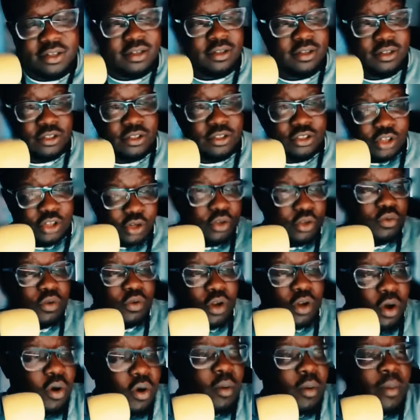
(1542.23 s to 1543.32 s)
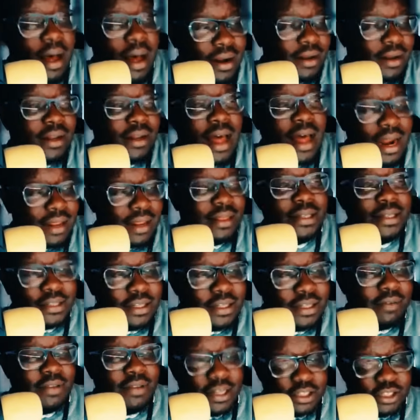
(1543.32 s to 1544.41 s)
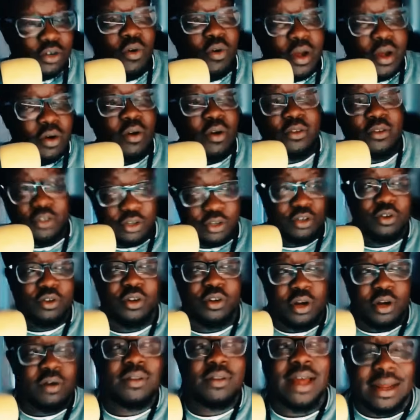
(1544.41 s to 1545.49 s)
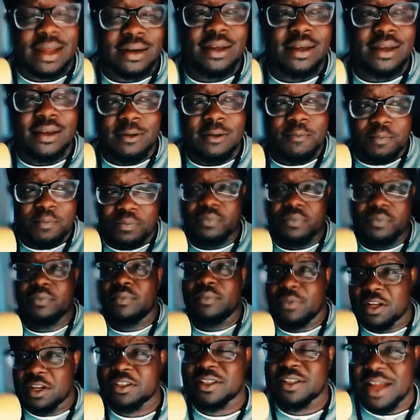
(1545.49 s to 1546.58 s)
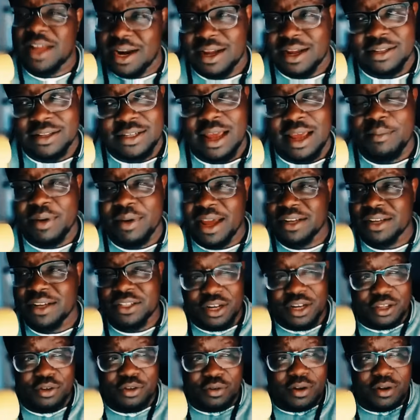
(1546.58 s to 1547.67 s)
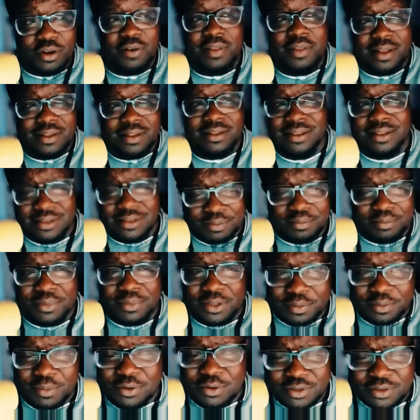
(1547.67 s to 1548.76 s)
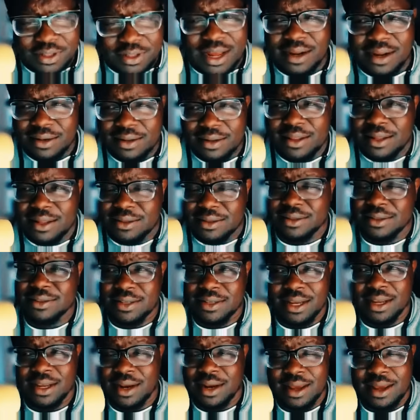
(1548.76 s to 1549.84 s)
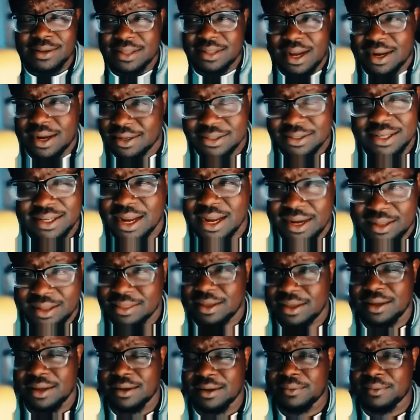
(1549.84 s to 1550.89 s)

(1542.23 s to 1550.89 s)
So you know about a lot of the stuff that's going on. So you know that there's a lot of contamination, and you know that it's most likely that this DNA is not going to say anything.